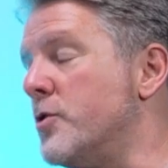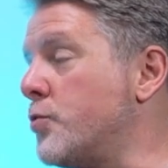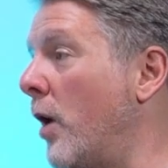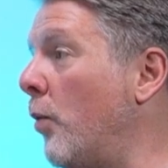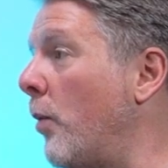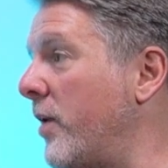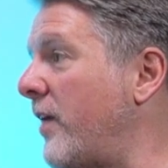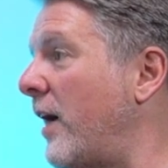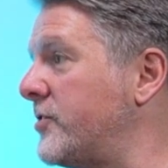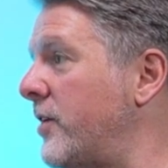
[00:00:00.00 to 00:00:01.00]
as well where we
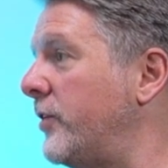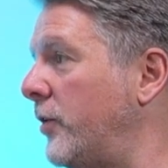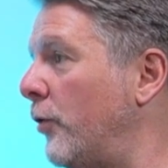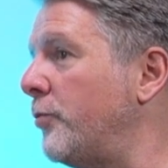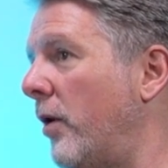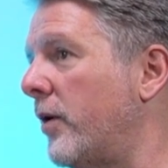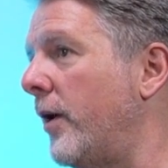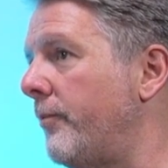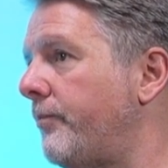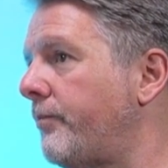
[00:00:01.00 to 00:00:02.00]
found Seven Dials Market.